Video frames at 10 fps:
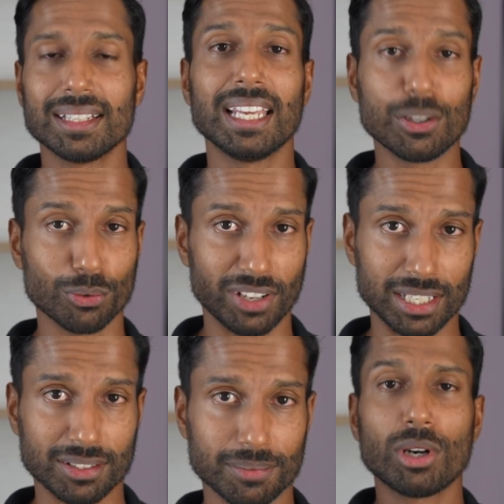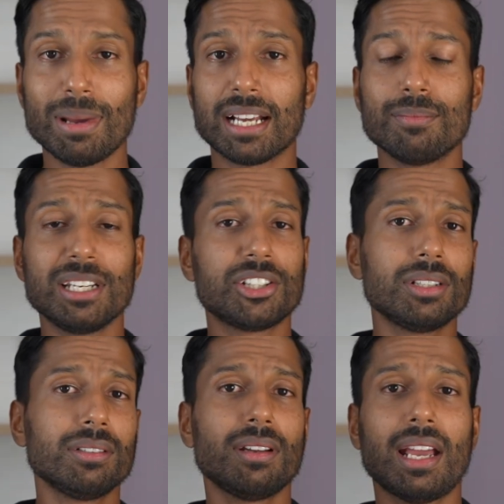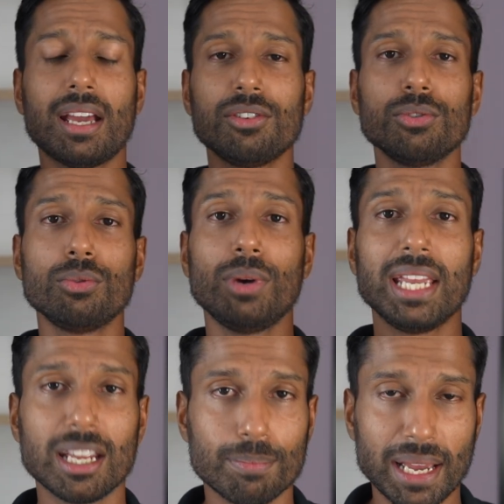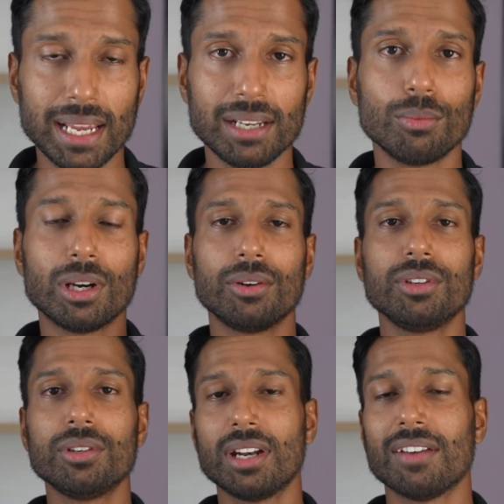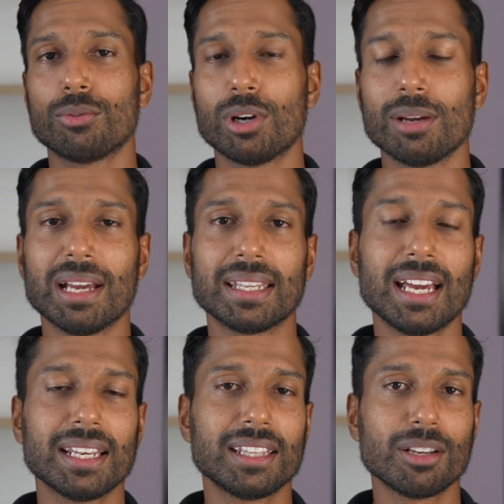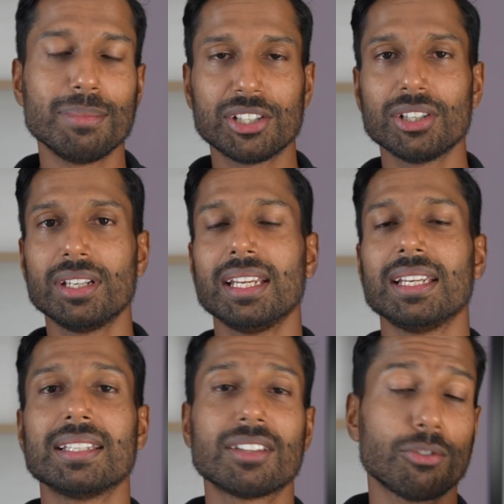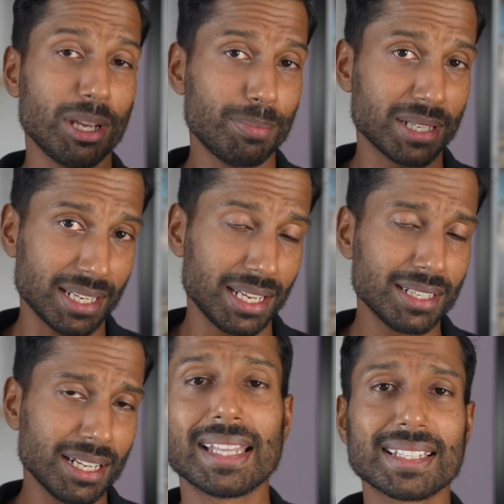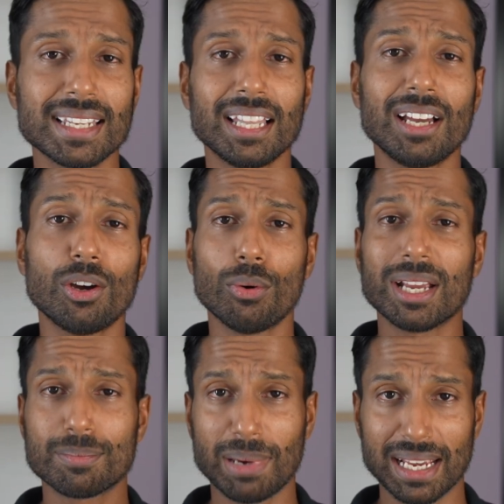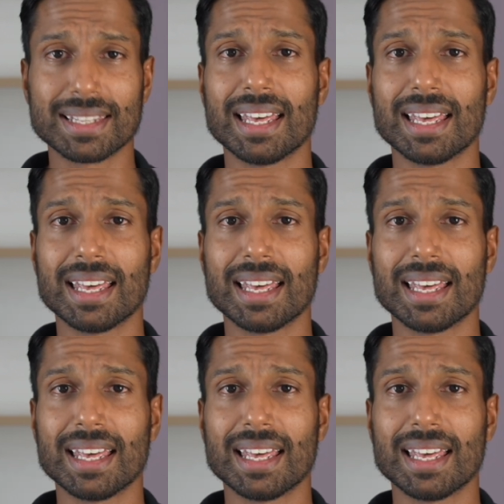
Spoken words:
legal fees. What about commission? How do we get paid? Well, you don't have to worry about that. The commission is 3% and the seller always pays